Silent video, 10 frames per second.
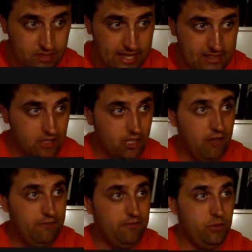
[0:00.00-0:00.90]

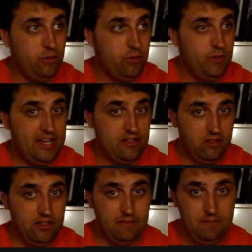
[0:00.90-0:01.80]
Hasselhoff, who
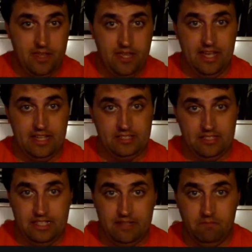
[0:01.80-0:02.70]
actually has
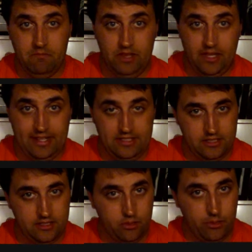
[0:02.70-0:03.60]
the
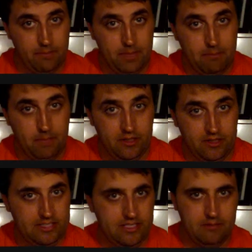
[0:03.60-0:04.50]
license to wed people,
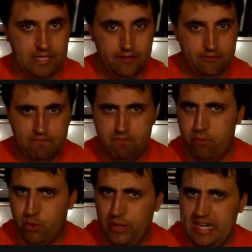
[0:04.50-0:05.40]
did some kind of
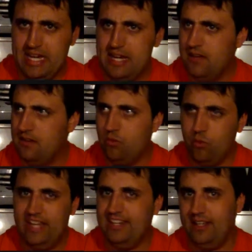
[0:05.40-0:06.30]

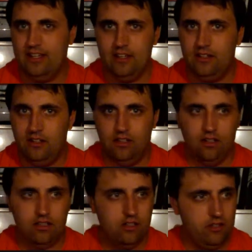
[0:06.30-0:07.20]
pre-wedding
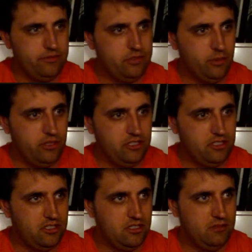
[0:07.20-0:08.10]
of
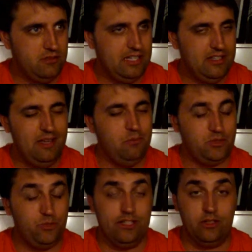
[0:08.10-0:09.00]
sorts. So that
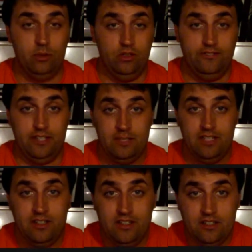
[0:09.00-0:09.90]
was really cool of him.
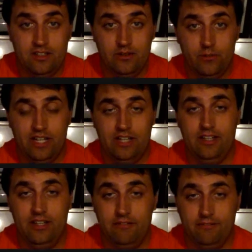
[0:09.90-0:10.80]

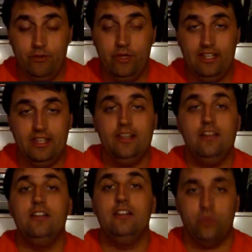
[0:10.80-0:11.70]
Really freaking
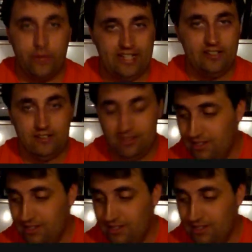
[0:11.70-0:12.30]
great.